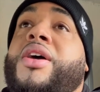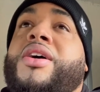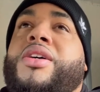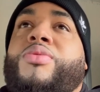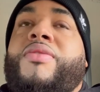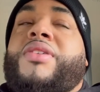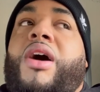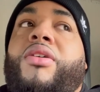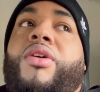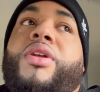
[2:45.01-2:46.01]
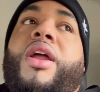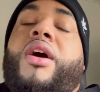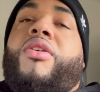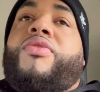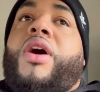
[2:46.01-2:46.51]
because we talked on and
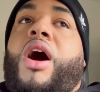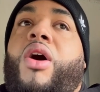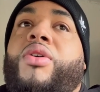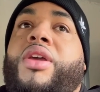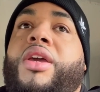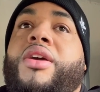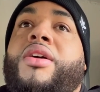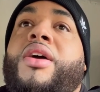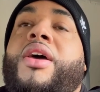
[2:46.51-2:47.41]
off all year,